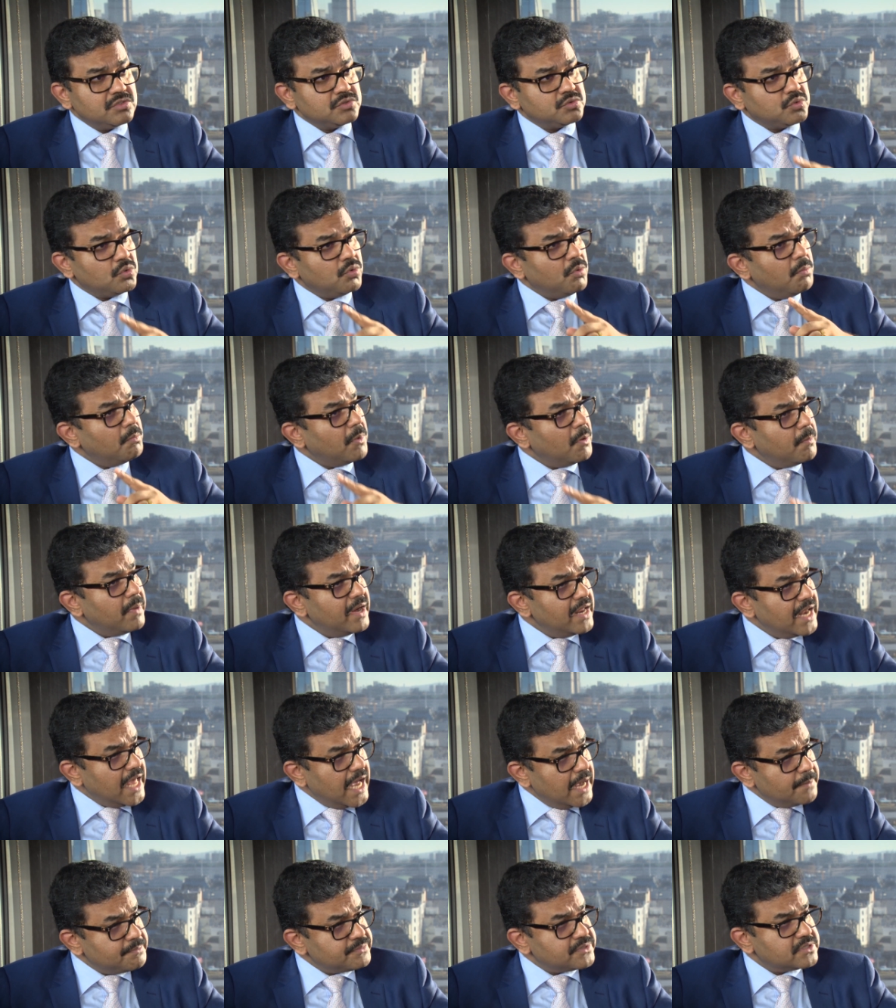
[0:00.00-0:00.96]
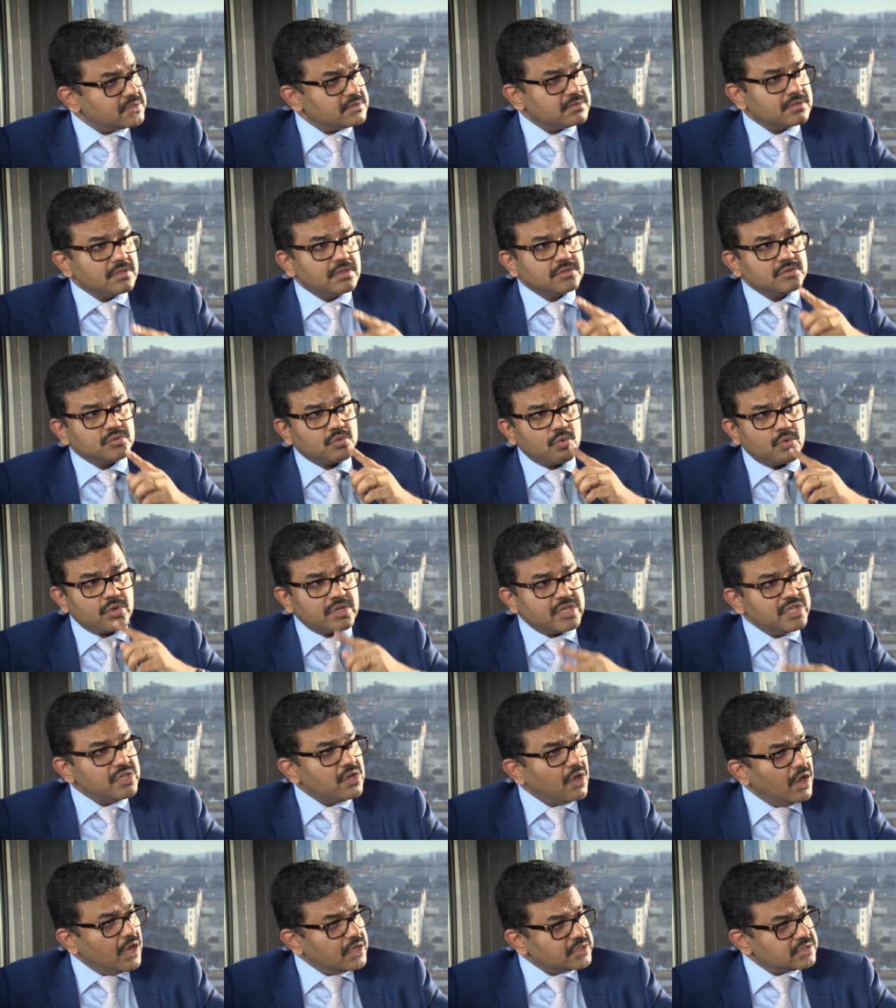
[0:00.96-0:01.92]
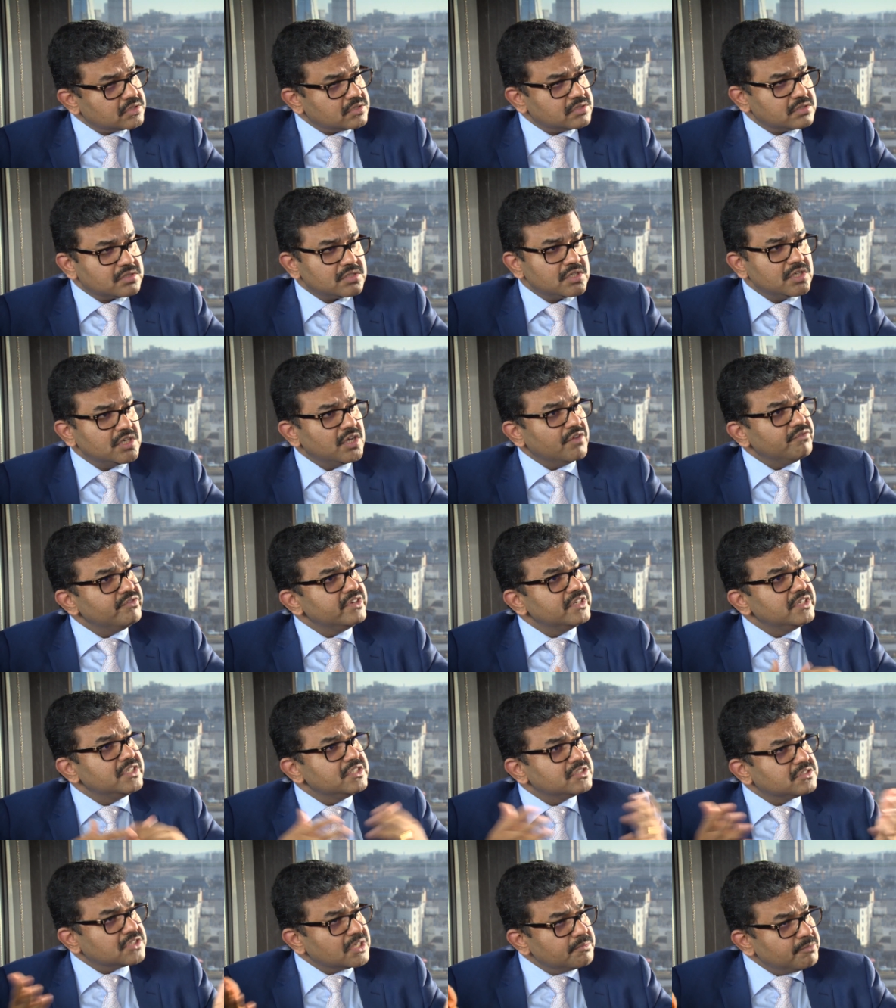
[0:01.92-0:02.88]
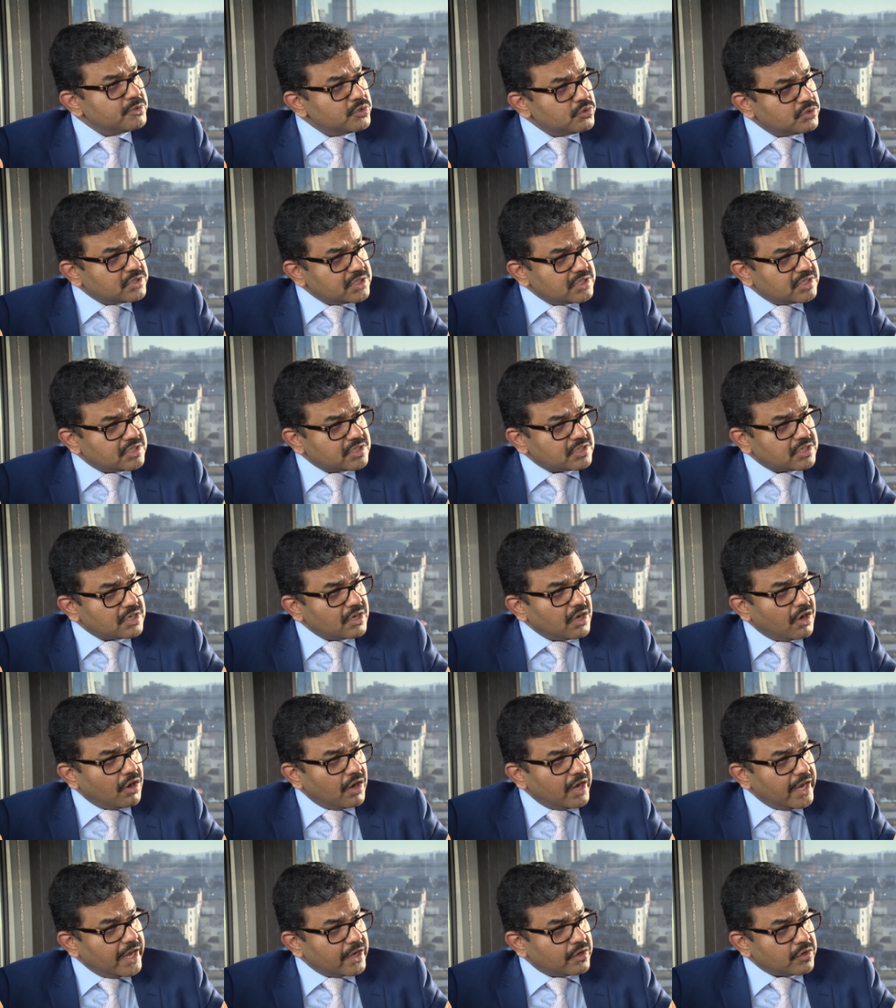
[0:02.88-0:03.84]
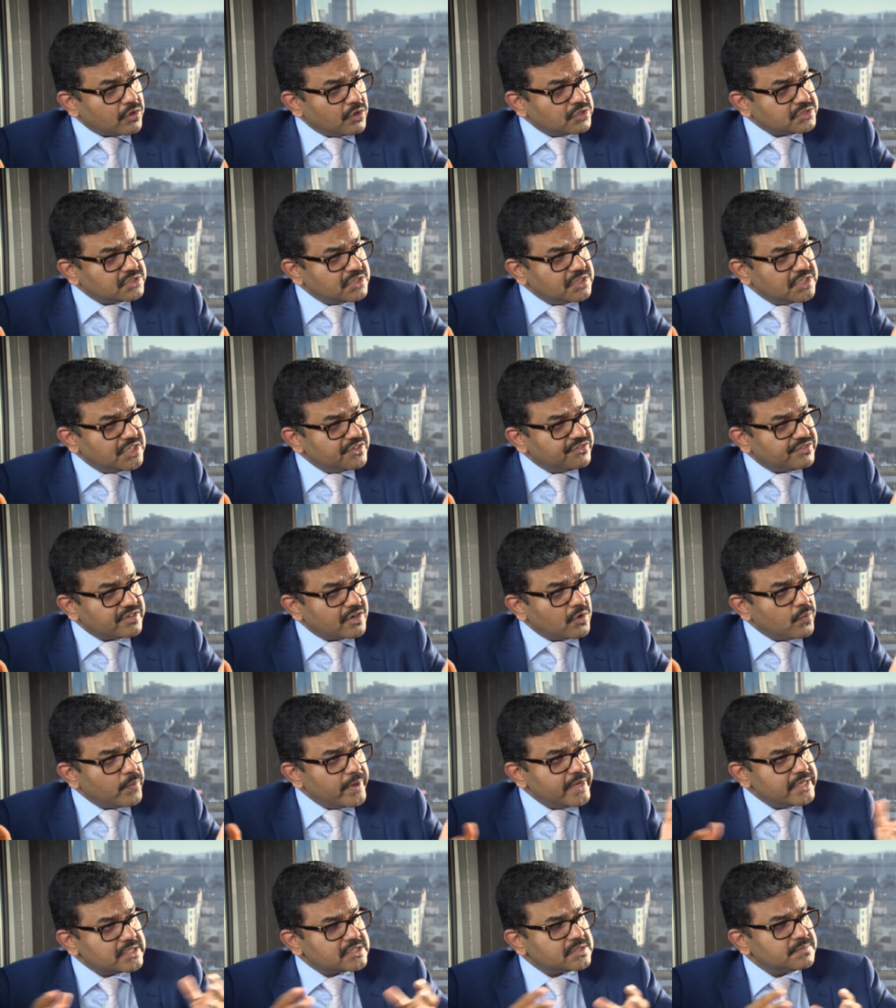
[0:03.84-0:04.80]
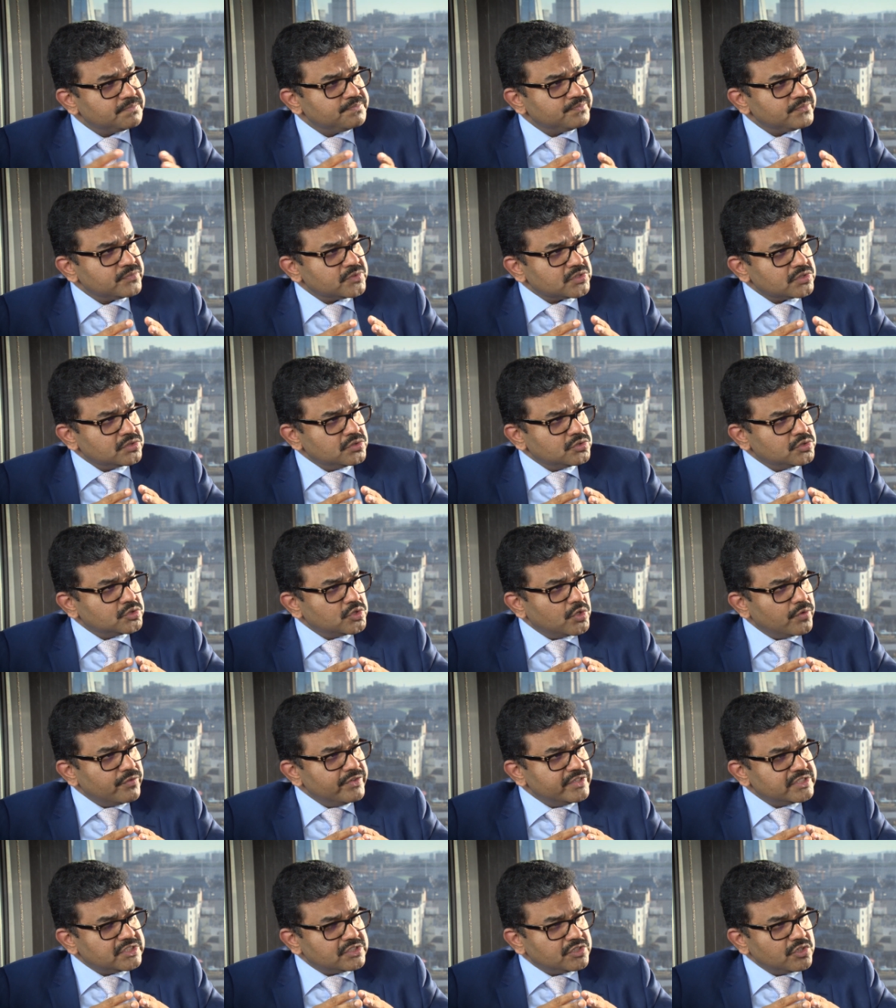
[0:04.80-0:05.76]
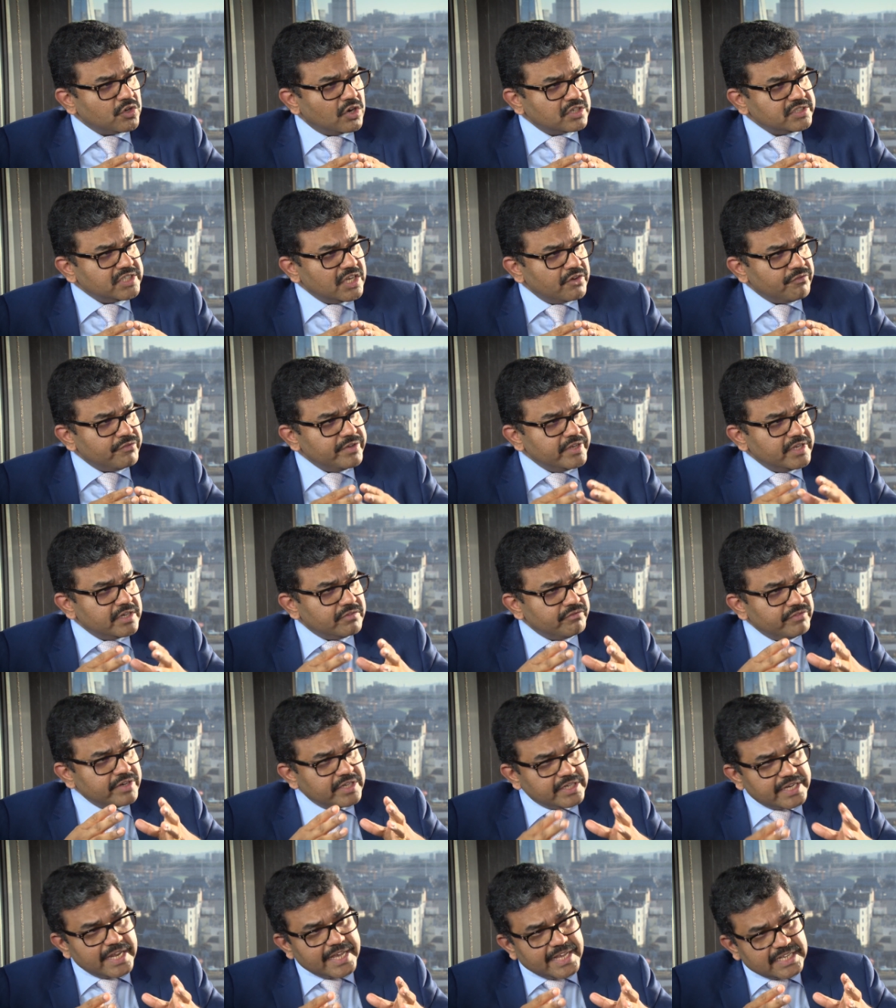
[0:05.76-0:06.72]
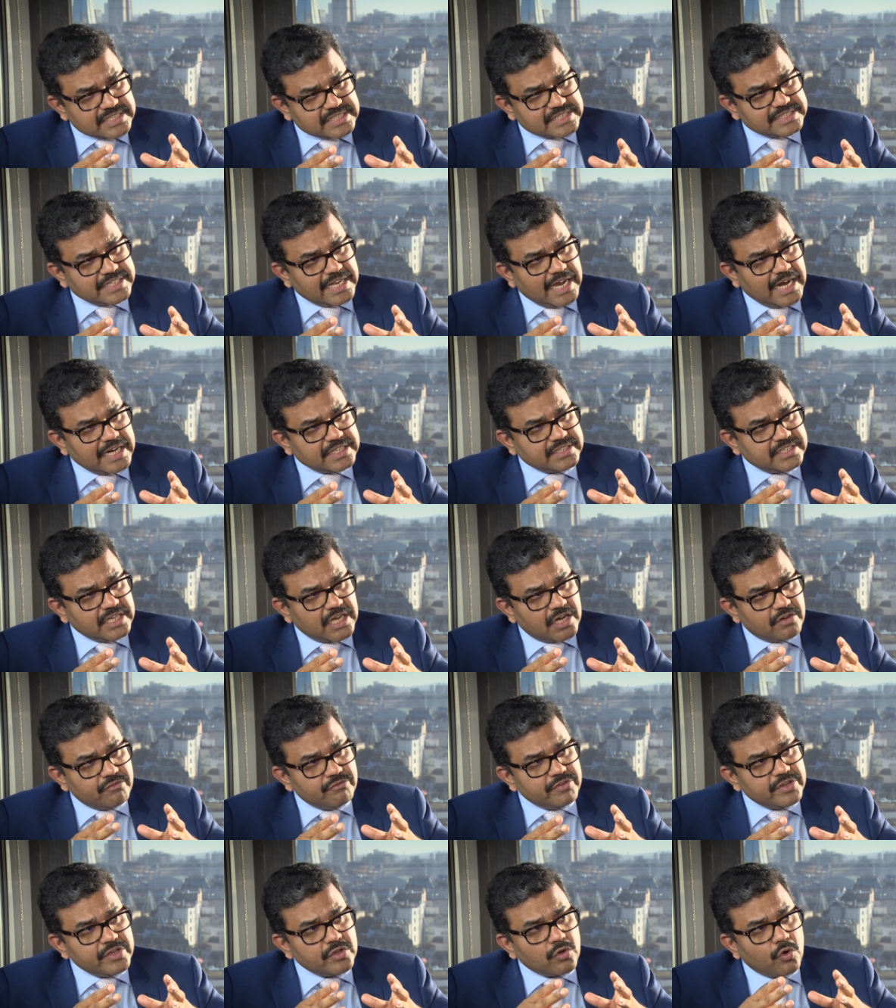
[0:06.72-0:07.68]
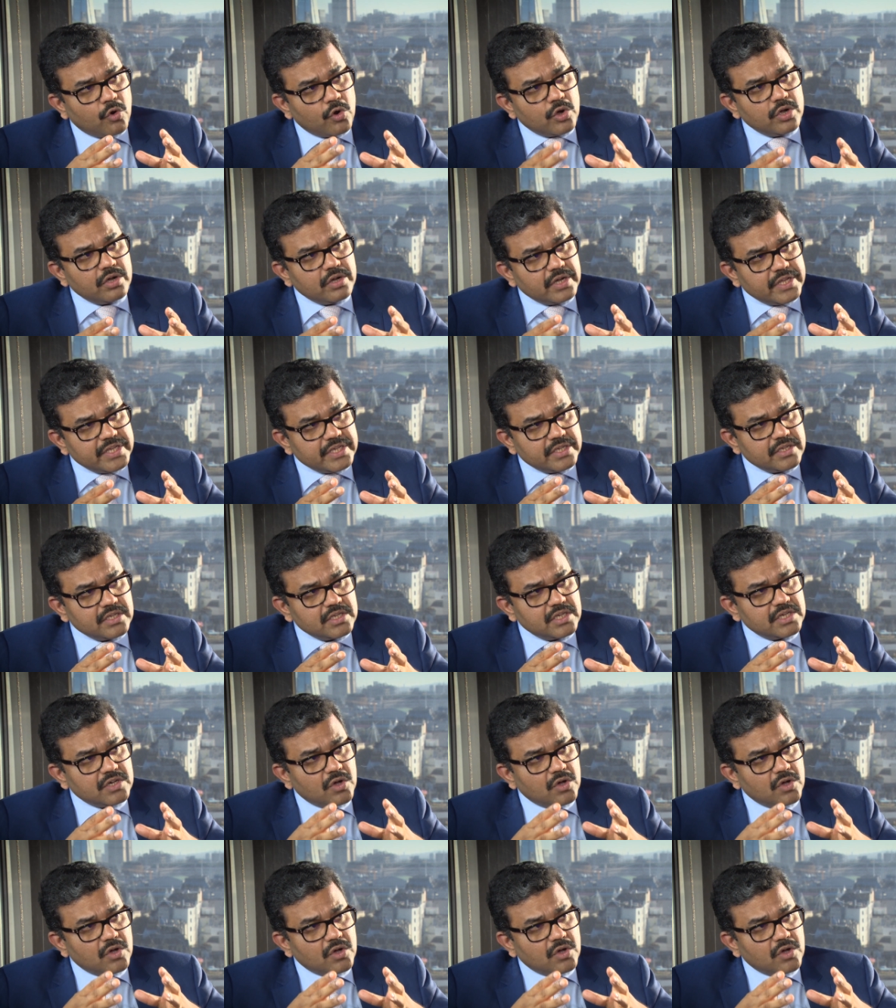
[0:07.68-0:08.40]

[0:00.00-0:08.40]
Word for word: through mobile apps, through kiosks. We distribute it uh, across in different ways. So it's not that we, we take a stand that we only